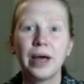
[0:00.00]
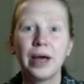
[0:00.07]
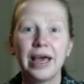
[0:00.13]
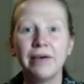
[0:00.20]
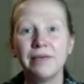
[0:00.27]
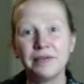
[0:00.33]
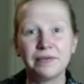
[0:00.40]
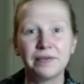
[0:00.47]

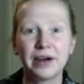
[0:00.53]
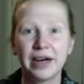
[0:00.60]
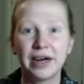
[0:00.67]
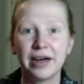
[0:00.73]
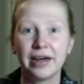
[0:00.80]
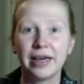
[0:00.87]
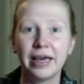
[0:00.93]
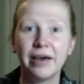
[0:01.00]
if
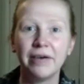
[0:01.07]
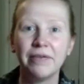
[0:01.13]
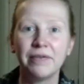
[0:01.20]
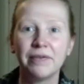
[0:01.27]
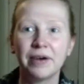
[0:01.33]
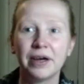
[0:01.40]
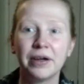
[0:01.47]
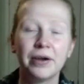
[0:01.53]

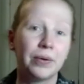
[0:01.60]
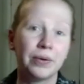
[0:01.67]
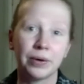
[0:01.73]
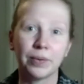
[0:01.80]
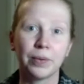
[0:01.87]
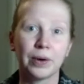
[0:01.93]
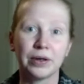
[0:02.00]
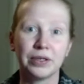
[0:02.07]
an
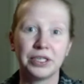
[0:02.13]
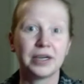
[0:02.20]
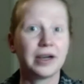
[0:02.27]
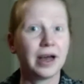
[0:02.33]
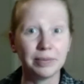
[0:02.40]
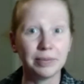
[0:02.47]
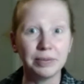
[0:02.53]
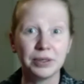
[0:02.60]
owner were to
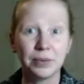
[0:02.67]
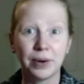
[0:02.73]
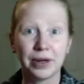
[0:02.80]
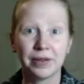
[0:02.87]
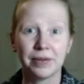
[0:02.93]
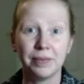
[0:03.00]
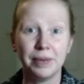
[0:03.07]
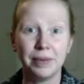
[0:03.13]
come to one of
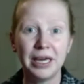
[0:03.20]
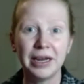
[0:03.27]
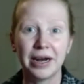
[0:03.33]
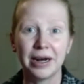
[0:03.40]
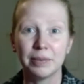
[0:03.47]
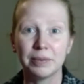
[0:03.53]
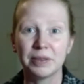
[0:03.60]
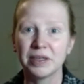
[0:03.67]
the
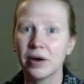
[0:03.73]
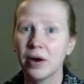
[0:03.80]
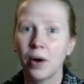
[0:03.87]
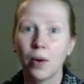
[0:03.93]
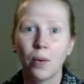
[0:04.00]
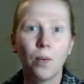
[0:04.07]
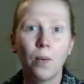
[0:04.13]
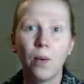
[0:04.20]
meetups,
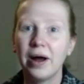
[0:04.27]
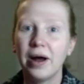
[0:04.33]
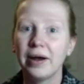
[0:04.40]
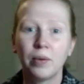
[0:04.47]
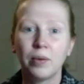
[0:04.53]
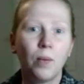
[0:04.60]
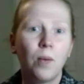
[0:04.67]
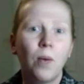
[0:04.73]
what
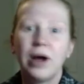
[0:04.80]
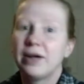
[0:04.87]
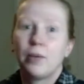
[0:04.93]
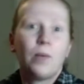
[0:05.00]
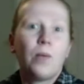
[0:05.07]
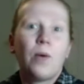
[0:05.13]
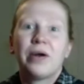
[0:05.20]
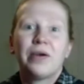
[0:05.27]

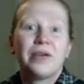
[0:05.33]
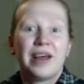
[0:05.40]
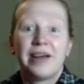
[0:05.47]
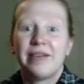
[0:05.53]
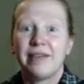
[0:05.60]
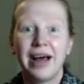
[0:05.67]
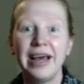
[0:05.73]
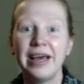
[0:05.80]
are they
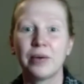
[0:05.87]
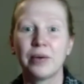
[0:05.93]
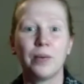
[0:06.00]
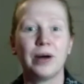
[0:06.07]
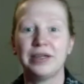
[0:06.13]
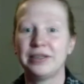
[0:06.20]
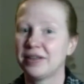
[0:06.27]
like? What do